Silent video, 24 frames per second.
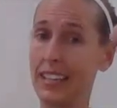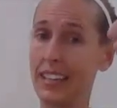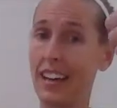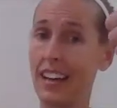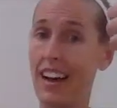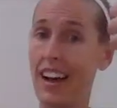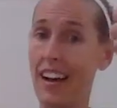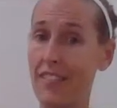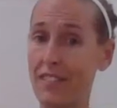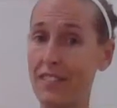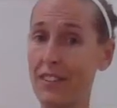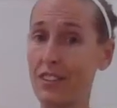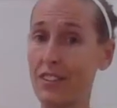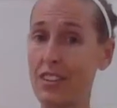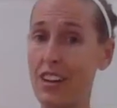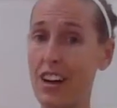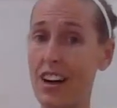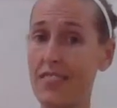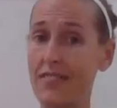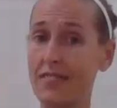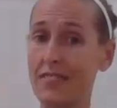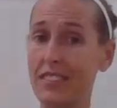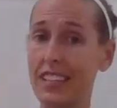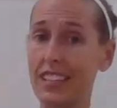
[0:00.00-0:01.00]
I feel
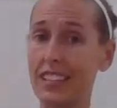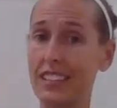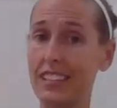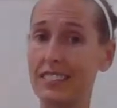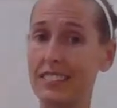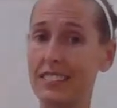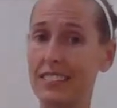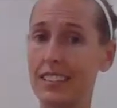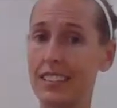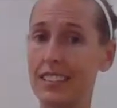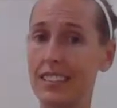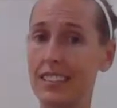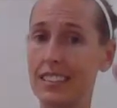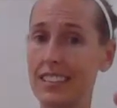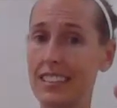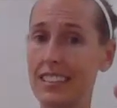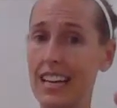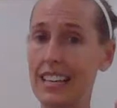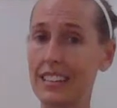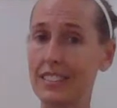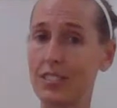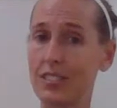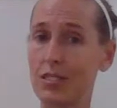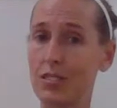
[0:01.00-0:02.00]
confident,
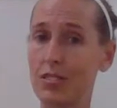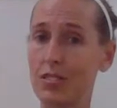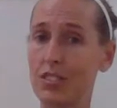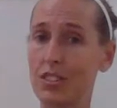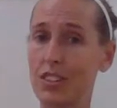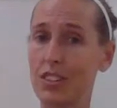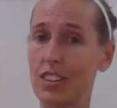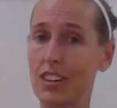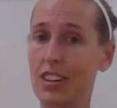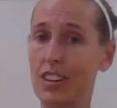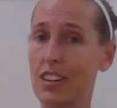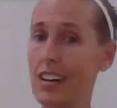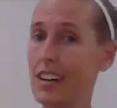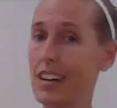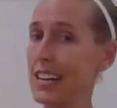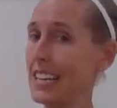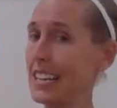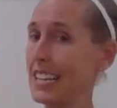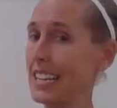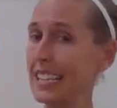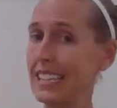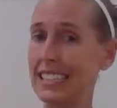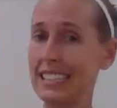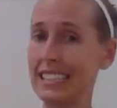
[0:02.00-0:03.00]
not so sure,
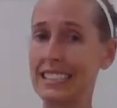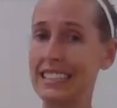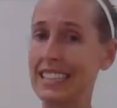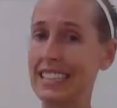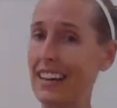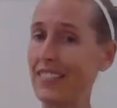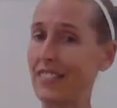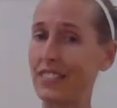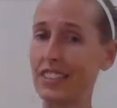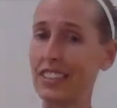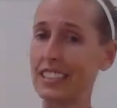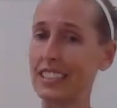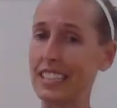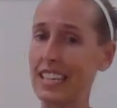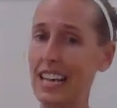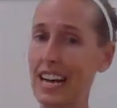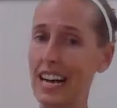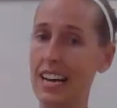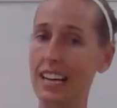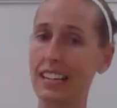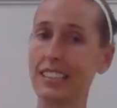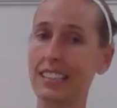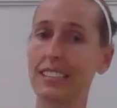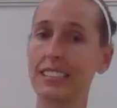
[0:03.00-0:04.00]
definitely
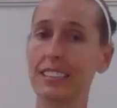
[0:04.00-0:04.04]
not.